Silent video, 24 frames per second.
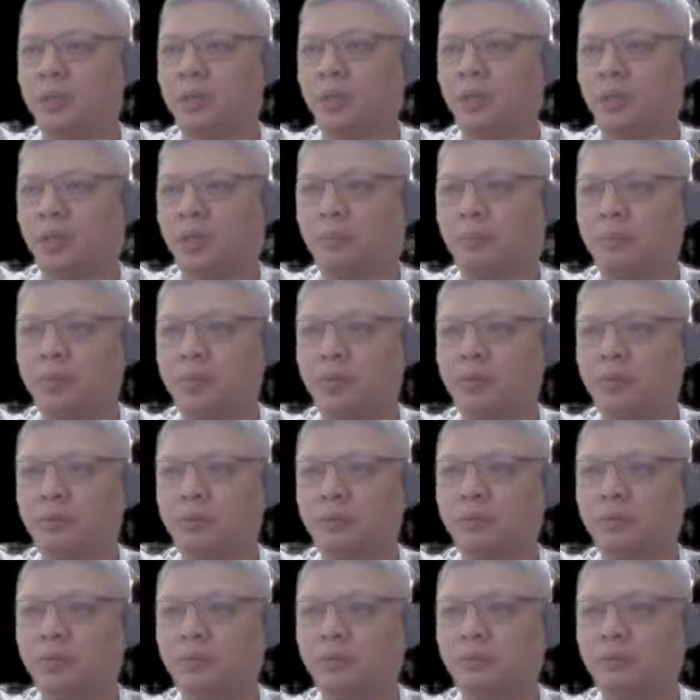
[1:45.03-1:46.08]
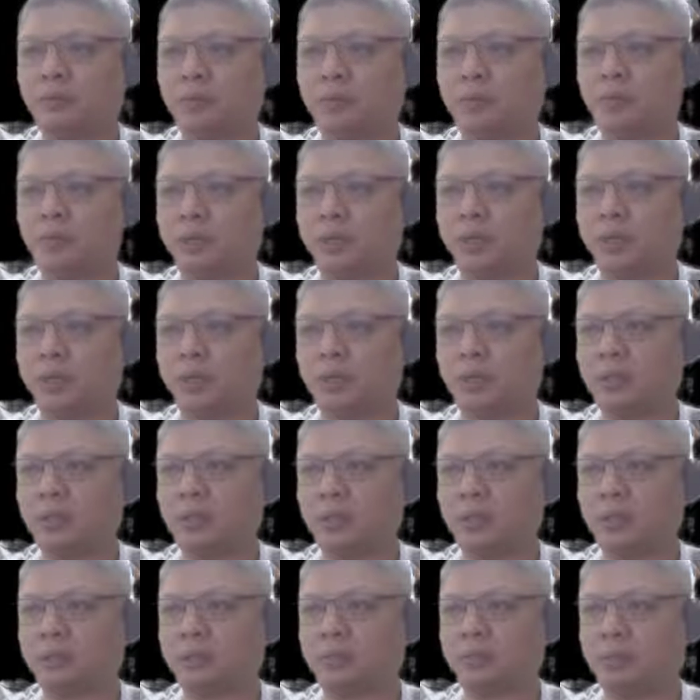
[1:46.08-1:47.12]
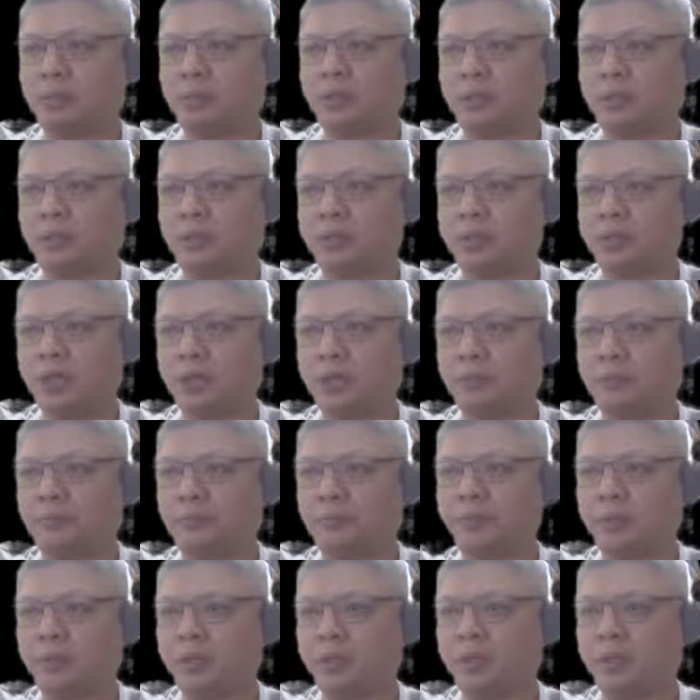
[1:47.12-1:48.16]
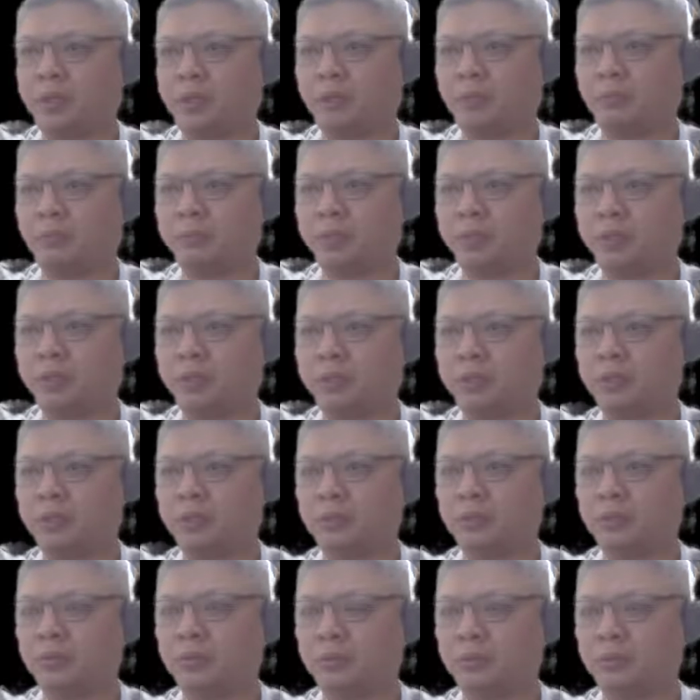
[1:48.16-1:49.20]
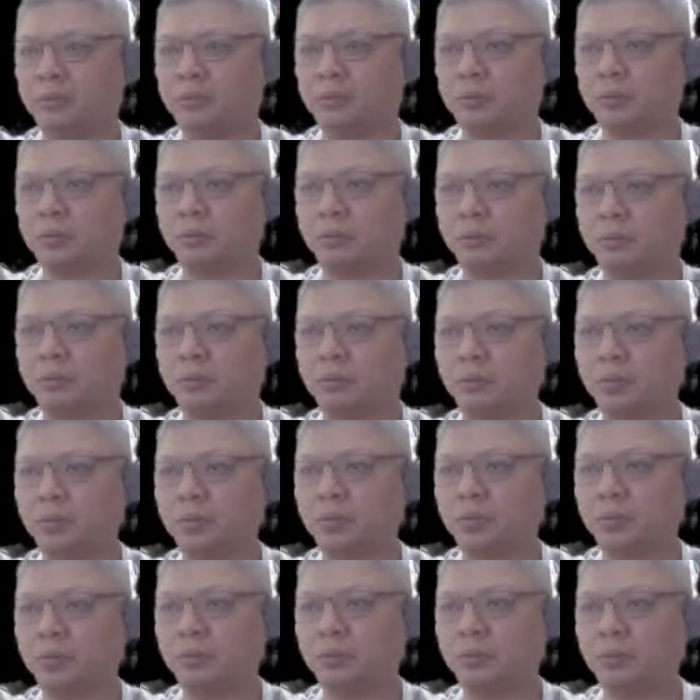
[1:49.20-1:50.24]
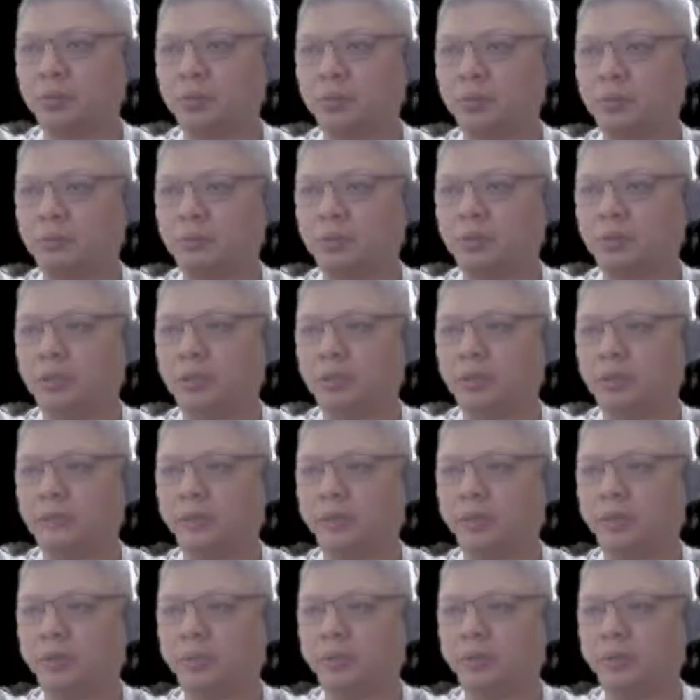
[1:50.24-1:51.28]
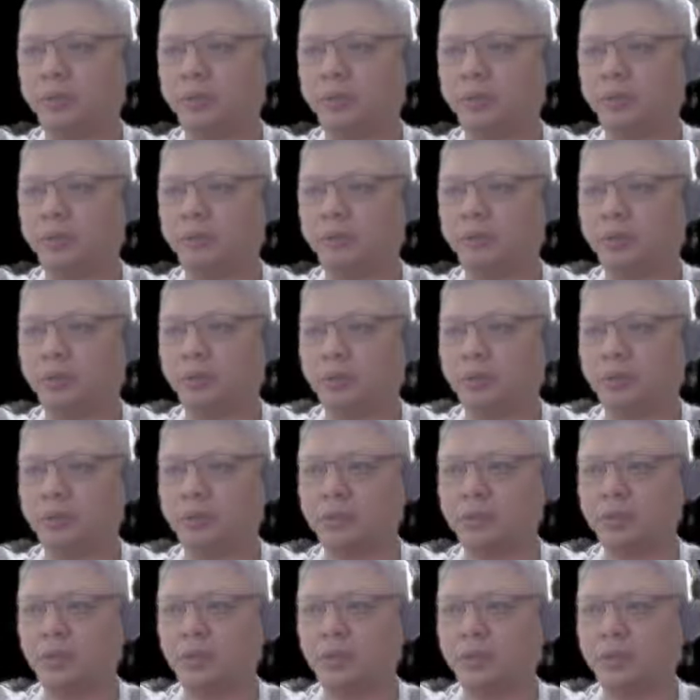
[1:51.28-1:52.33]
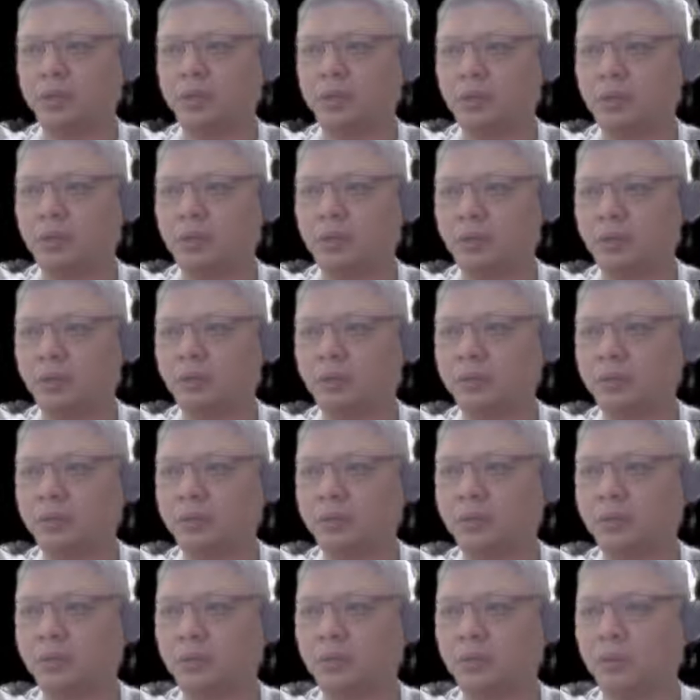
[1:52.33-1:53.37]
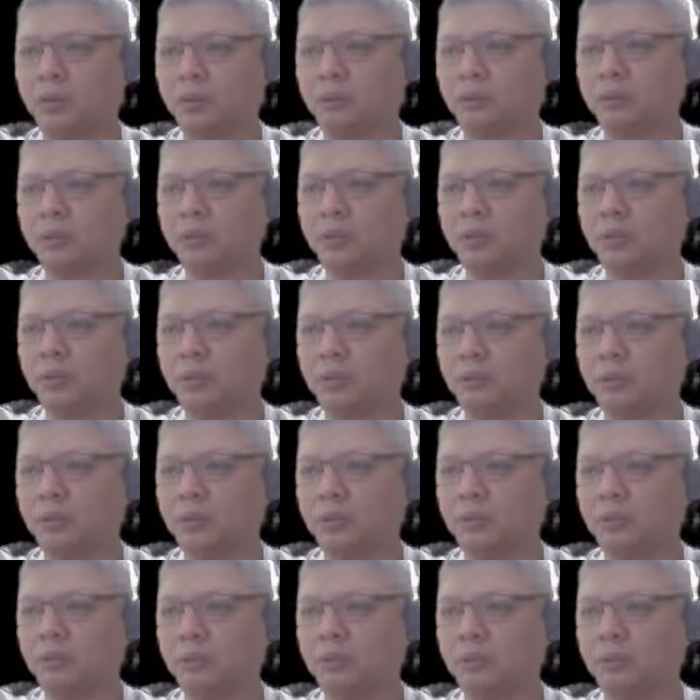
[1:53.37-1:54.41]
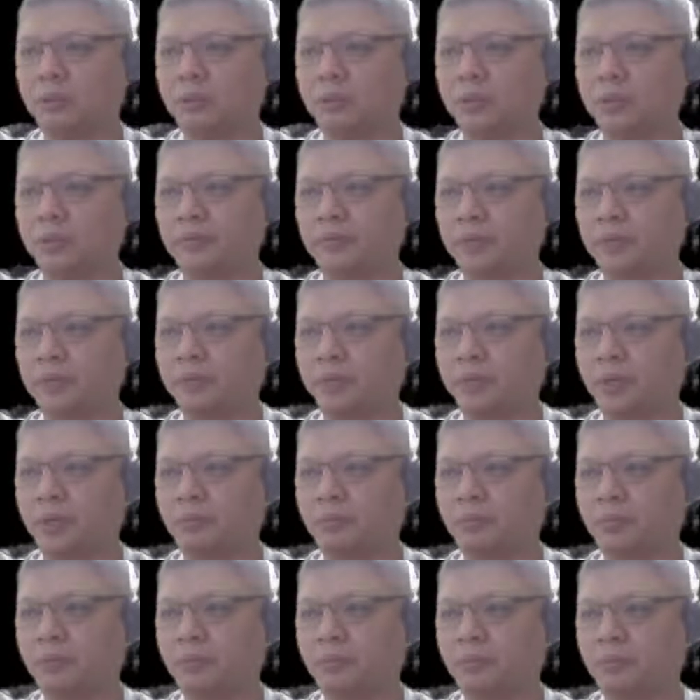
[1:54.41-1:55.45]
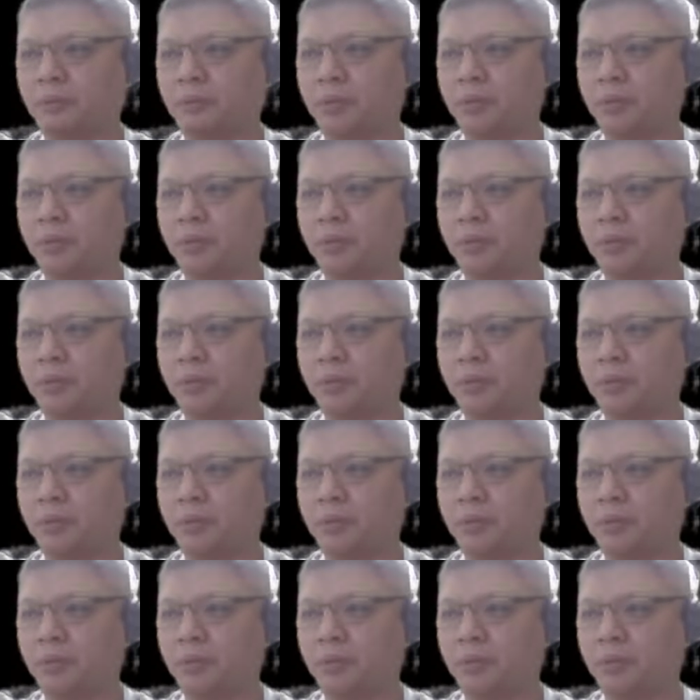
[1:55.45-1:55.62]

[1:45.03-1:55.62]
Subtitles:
There are many uses for this cannon at this point in time. It can play c2 equals to 3 to inhibit the development of this horse, or c2 equals to 7 to capture the